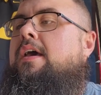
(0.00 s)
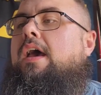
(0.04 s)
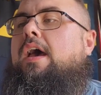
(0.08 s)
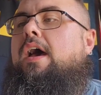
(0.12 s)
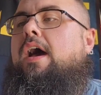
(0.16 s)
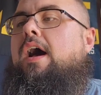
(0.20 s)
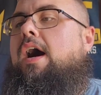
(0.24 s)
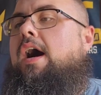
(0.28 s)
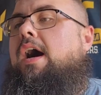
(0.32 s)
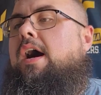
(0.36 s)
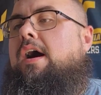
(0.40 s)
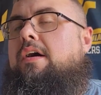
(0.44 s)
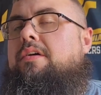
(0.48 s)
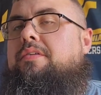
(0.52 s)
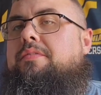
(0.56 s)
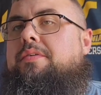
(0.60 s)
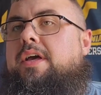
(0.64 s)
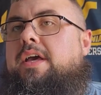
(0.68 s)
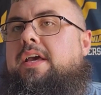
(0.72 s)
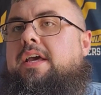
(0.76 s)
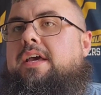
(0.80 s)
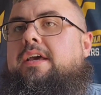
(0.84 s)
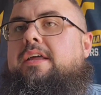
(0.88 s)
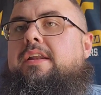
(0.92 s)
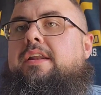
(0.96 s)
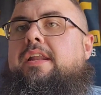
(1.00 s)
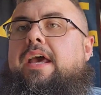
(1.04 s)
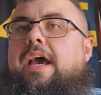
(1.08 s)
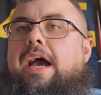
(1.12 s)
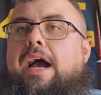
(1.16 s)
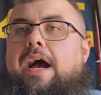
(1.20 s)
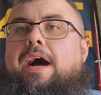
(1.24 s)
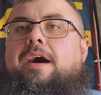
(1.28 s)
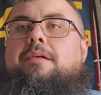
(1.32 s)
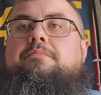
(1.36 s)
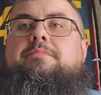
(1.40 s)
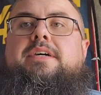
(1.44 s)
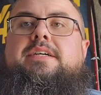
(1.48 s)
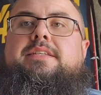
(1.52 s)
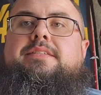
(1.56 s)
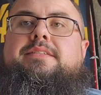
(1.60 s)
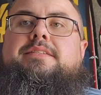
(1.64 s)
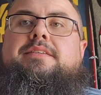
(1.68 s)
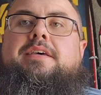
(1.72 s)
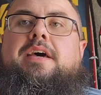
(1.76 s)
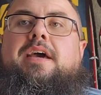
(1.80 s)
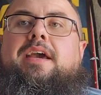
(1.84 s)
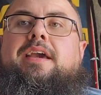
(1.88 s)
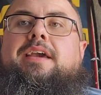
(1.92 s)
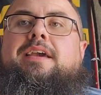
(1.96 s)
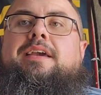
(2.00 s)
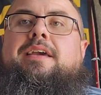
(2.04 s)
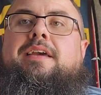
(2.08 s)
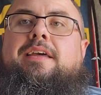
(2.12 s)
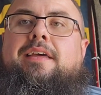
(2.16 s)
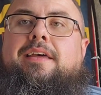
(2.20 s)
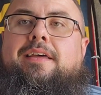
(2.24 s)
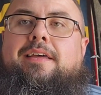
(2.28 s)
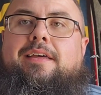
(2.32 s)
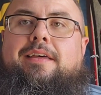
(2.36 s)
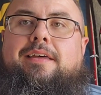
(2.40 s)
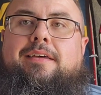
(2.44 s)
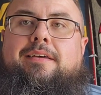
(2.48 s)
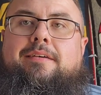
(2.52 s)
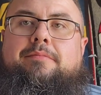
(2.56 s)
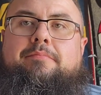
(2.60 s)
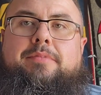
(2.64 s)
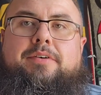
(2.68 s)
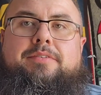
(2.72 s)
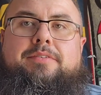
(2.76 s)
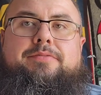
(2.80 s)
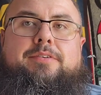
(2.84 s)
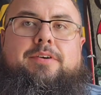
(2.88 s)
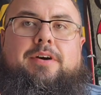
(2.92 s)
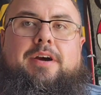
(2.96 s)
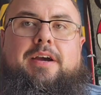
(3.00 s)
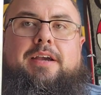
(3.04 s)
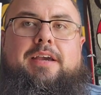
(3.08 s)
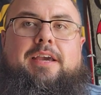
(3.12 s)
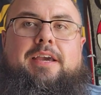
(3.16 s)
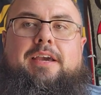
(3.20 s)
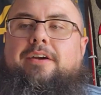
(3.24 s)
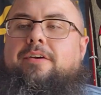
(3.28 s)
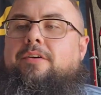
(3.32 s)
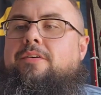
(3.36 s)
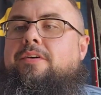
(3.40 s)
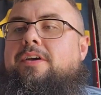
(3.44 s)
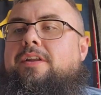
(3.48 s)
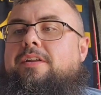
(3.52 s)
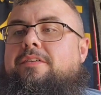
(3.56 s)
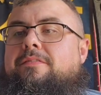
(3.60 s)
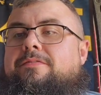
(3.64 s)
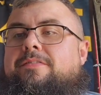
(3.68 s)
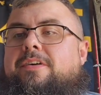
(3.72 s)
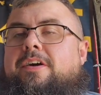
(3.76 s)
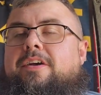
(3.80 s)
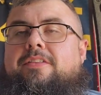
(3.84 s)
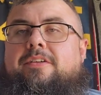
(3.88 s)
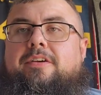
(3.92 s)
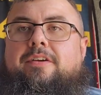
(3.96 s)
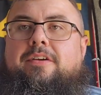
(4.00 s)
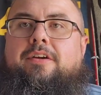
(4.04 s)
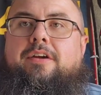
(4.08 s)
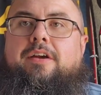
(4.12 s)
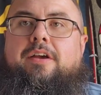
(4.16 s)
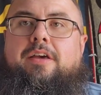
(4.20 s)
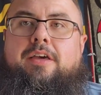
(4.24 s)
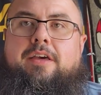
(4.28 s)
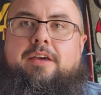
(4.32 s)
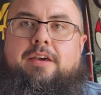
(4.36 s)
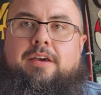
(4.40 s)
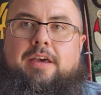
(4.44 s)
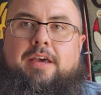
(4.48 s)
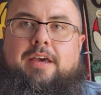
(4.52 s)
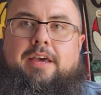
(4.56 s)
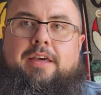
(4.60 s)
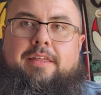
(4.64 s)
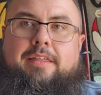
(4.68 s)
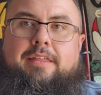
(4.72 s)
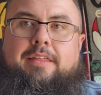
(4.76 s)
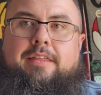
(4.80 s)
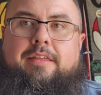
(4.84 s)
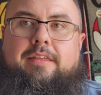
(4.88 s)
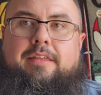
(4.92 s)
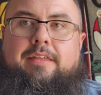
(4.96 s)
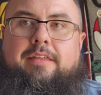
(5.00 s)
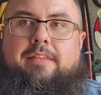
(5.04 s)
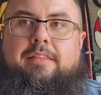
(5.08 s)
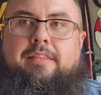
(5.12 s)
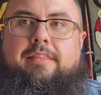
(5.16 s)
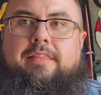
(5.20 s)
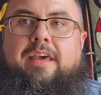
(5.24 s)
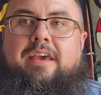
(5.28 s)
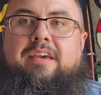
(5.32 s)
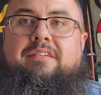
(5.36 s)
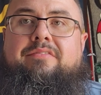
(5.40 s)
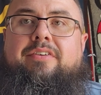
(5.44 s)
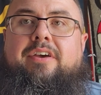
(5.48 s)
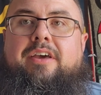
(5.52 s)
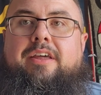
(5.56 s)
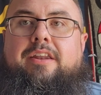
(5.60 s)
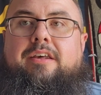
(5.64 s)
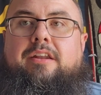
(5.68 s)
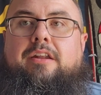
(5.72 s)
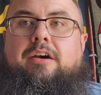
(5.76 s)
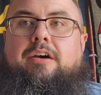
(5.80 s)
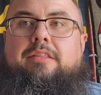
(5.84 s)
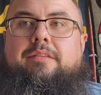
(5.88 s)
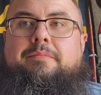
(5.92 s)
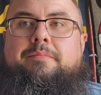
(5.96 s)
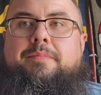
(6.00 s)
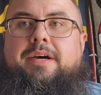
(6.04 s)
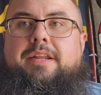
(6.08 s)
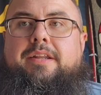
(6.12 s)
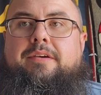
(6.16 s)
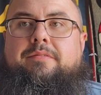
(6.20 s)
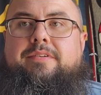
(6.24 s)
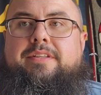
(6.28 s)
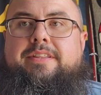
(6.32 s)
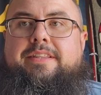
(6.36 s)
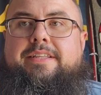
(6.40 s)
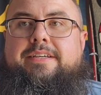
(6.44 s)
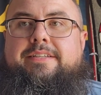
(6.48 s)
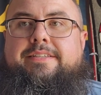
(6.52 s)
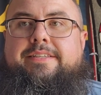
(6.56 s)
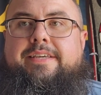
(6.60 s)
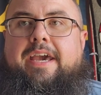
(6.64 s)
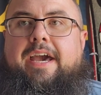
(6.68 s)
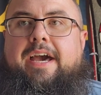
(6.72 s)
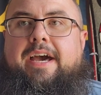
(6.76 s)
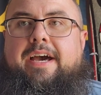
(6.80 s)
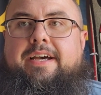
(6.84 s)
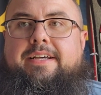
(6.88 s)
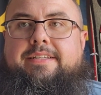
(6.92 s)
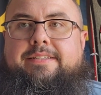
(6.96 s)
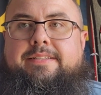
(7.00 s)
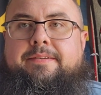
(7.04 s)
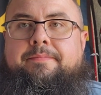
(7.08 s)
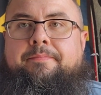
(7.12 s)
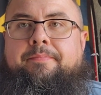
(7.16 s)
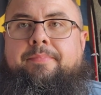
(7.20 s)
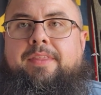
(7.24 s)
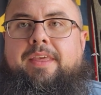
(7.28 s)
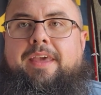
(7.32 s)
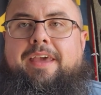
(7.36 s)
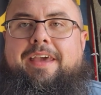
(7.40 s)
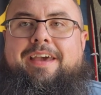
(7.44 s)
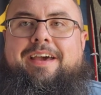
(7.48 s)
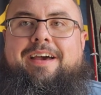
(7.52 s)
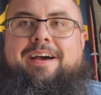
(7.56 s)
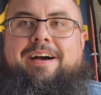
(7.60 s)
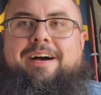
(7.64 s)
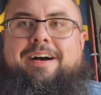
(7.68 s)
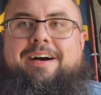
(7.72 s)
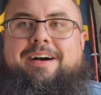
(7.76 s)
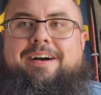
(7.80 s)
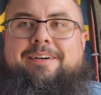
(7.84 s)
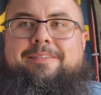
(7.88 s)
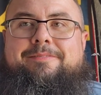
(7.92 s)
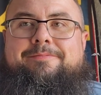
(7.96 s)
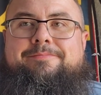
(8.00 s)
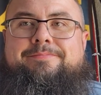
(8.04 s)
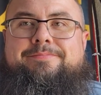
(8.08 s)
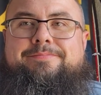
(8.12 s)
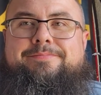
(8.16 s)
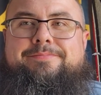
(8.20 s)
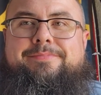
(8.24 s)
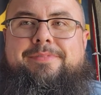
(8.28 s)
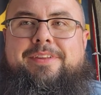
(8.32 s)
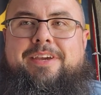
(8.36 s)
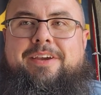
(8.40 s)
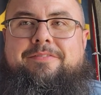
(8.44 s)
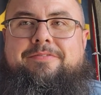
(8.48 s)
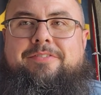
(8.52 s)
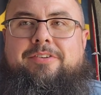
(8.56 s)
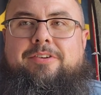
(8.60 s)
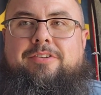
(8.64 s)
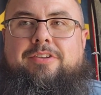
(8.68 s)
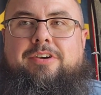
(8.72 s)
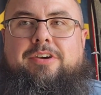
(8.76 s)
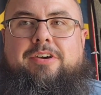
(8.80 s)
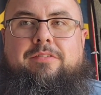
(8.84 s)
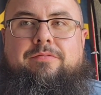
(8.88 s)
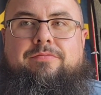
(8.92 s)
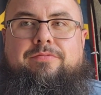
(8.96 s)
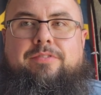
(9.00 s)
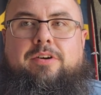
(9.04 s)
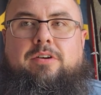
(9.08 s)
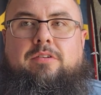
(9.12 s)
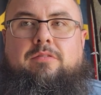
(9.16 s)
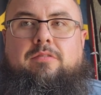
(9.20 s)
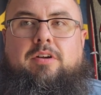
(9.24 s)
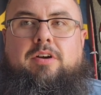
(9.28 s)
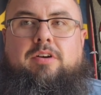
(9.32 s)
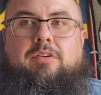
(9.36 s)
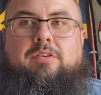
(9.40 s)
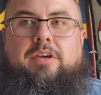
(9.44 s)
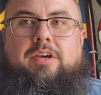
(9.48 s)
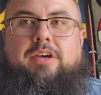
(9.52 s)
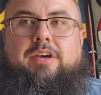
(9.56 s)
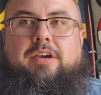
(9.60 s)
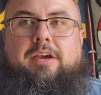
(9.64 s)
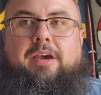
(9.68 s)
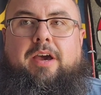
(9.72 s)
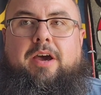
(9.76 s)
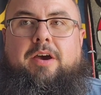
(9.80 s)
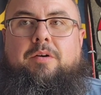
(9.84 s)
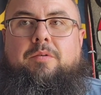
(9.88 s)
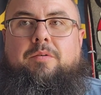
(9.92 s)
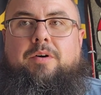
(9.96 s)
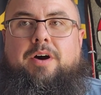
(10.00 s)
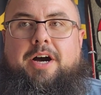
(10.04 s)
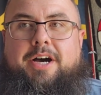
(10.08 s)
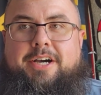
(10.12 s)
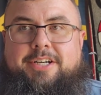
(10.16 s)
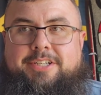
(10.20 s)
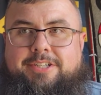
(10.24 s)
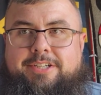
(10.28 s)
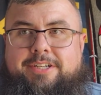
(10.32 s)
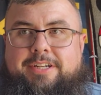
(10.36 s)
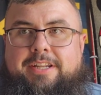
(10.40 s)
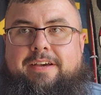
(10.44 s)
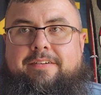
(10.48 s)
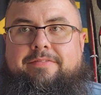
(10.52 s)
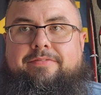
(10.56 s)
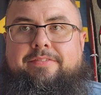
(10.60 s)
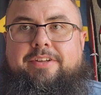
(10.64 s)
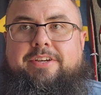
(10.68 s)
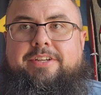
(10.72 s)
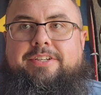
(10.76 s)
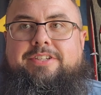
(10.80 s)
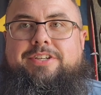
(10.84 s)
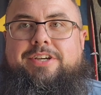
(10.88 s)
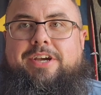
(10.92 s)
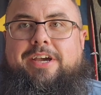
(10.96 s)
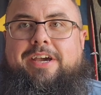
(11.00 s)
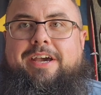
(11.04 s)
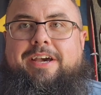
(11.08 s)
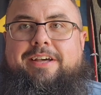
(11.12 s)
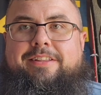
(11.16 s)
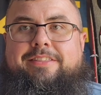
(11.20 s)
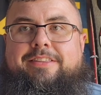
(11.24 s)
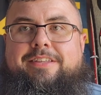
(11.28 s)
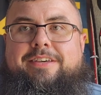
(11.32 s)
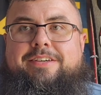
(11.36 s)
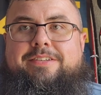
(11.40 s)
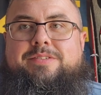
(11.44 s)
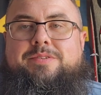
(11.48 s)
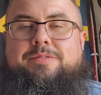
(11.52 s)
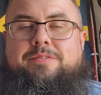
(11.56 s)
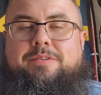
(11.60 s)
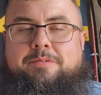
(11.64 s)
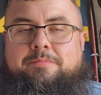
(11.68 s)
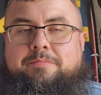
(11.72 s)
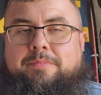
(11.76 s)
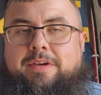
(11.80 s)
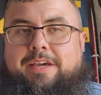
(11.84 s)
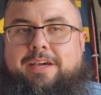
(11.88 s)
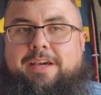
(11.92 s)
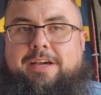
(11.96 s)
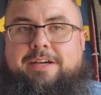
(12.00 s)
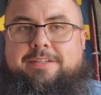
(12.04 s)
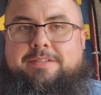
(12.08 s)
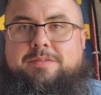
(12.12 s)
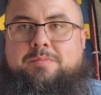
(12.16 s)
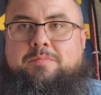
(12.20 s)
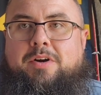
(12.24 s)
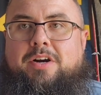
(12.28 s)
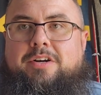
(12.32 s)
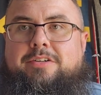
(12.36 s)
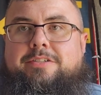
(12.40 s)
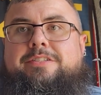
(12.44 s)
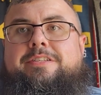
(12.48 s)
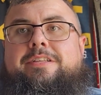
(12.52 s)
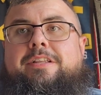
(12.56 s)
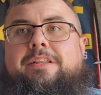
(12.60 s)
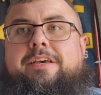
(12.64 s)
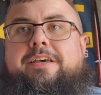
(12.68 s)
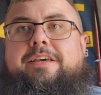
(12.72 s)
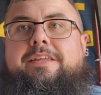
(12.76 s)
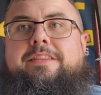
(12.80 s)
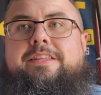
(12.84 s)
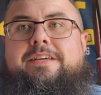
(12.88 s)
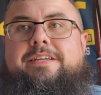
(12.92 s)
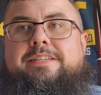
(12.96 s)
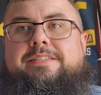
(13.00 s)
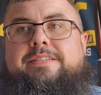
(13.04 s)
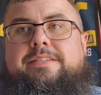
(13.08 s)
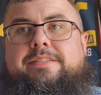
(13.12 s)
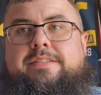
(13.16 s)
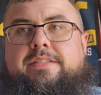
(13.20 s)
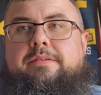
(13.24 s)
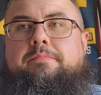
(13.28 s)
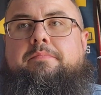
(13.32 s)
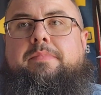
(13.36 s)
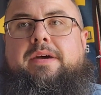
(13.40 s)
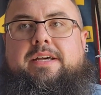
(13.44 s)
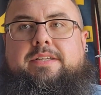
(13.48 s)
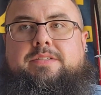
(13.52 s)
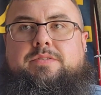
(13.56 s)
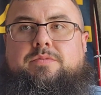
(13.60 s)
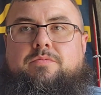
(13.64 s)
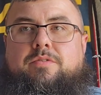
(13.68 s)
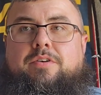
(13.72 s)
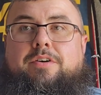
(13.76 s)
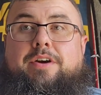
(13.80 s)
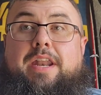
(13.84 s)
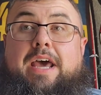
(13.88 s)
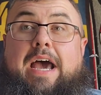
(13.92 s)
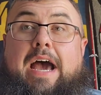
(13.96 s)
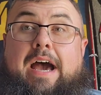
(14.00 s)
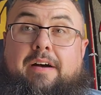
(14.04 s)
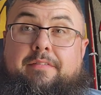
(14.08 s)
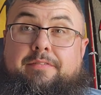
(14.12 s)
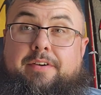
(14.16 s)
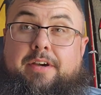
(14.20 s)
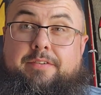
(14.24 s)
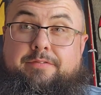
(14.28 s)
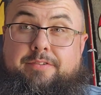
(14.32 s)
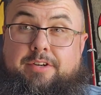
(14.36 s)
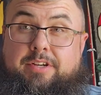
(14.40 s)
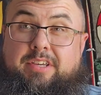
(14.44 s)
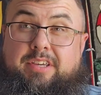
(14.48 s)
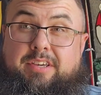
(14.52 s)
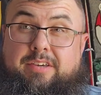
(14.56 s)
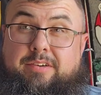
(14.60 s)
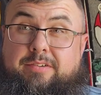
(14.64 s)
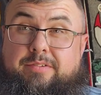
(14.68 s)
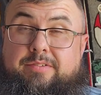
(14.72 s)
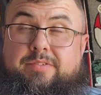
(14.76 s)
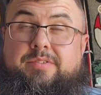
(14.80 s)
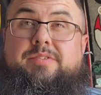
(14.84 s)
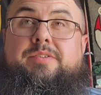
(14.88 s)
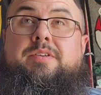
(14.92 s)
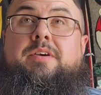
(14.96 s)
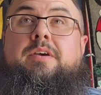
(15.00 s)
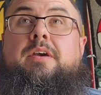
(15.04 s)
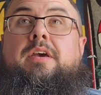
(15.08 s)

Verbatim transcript: Um, and I must say, before I go any further, they've hit it on the money with this, guys. Um, if you're looking for a real good co-wash, definitely check out this one because personally, this is the best one I've ever used.